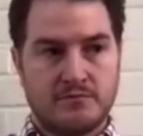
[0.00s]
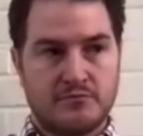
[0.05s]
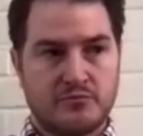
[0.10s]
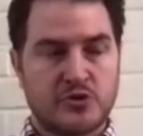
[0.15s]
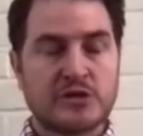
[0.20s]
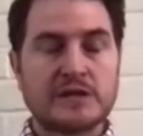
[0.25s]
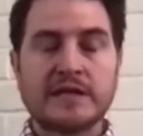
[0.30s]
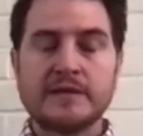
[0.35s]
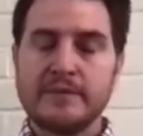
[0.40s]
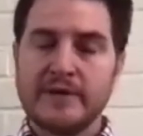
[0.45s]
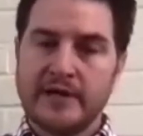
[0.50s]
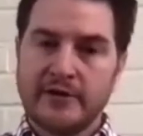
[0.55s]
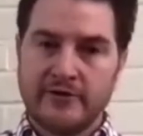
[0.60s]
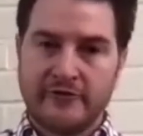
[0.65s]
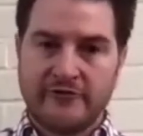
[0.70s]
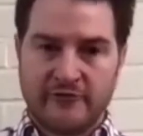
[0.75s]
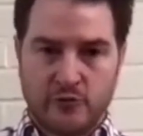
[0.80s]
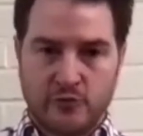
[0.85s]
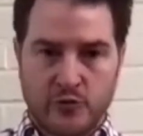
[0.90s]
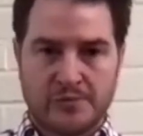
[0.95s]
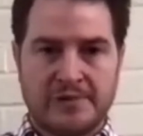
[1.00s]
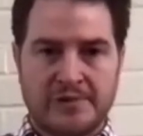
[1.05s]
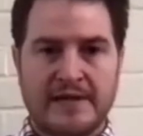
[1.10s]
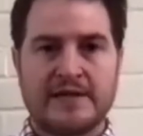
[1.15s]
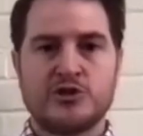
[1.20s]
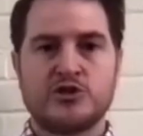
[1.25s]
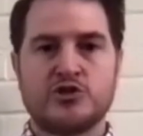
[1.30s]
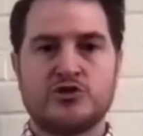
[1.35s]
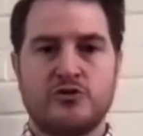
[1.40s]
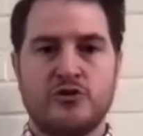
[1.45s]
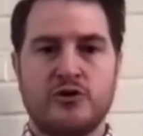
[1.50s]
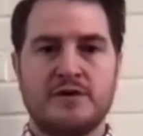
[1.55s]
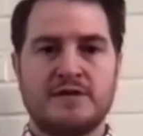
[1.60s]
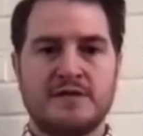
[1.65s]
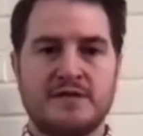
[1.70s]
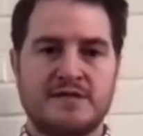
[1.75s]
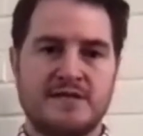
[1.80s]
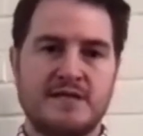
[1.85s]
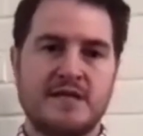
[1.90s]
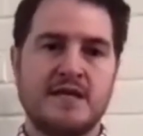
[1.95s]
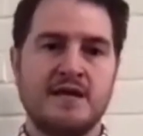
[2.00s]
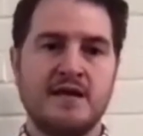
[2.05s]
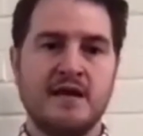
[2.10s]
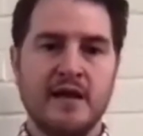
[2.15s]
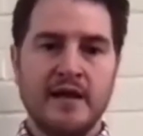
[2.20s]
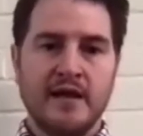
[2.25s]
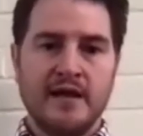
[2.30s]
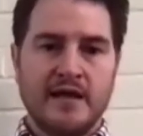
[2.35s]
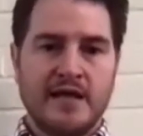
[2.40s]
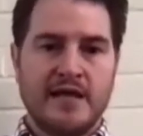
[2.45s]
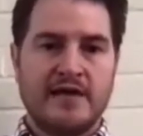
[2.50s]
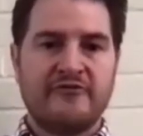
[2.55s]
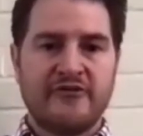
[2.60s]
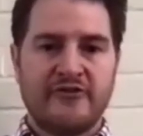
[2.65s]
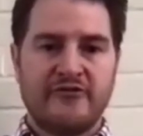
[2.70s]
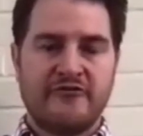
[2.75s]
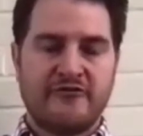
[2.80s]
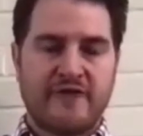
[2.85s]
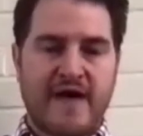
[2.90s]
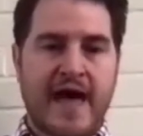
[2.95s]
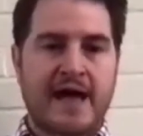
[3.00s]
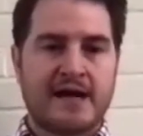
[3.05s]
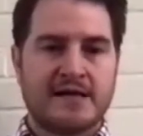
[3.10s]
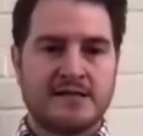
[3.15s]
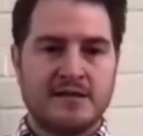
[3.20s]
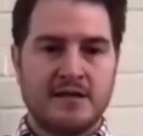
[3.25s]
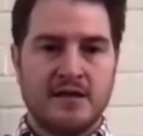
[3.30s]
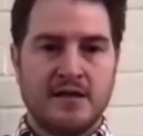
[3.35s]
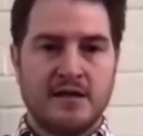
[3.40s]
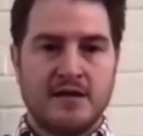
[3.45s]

preliminary floor plans drawn to see if in fact